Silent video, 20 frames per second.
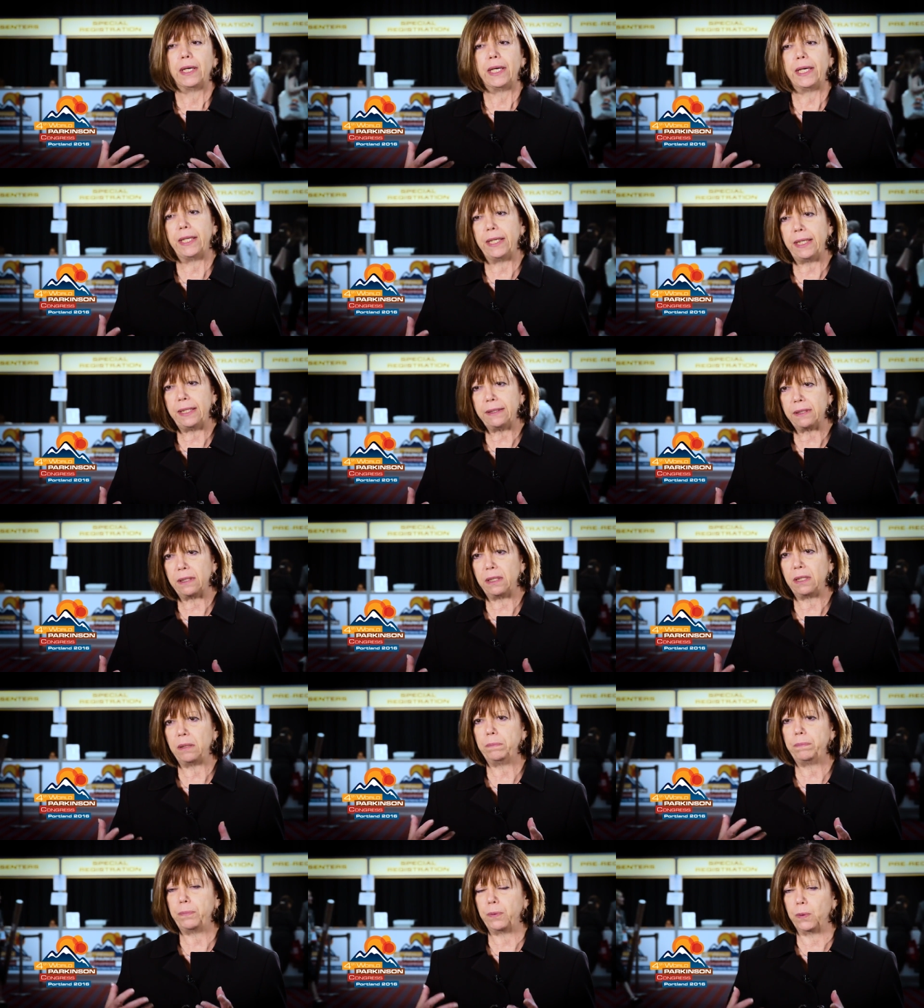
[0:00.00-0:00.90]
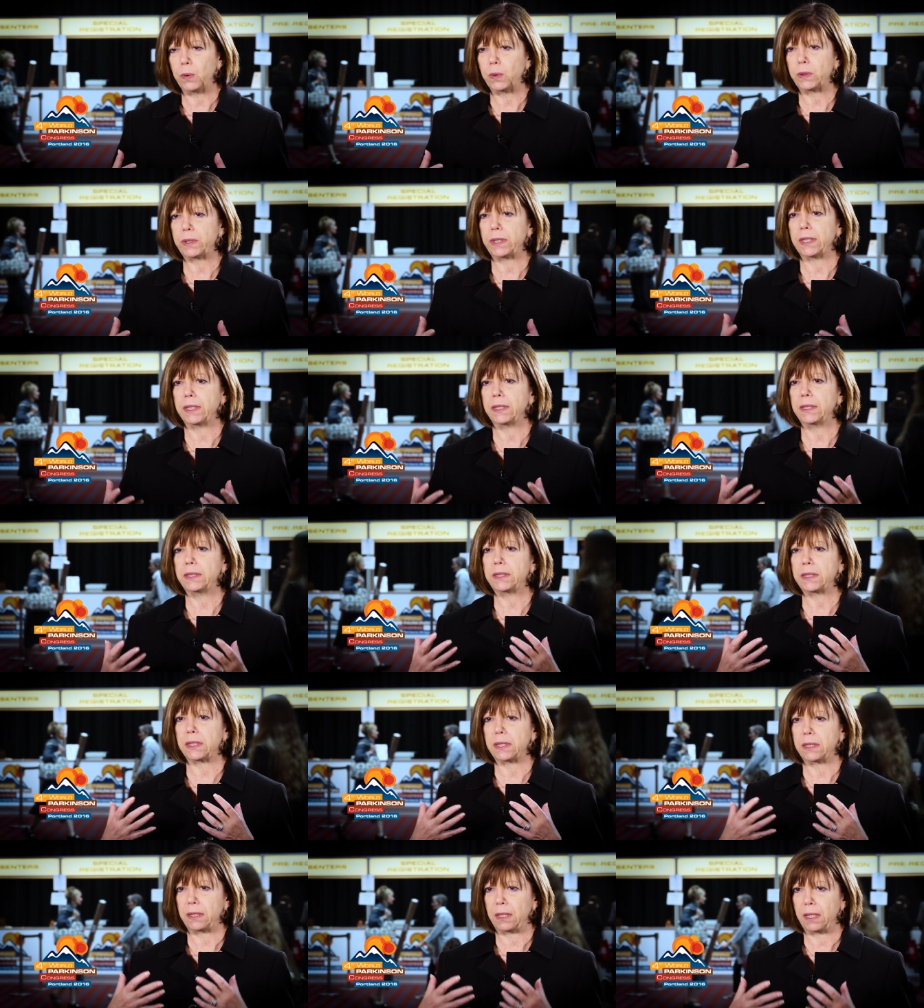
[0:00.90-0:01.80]
It is an
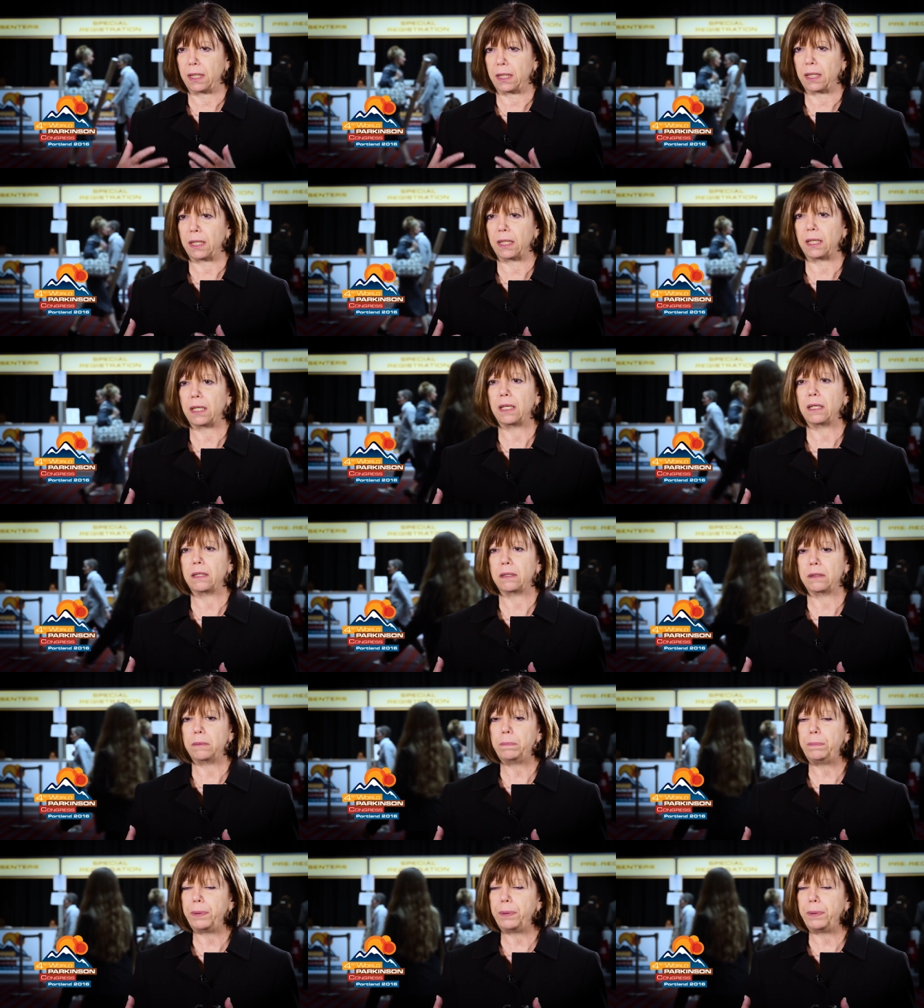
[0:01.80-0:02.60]
important uh,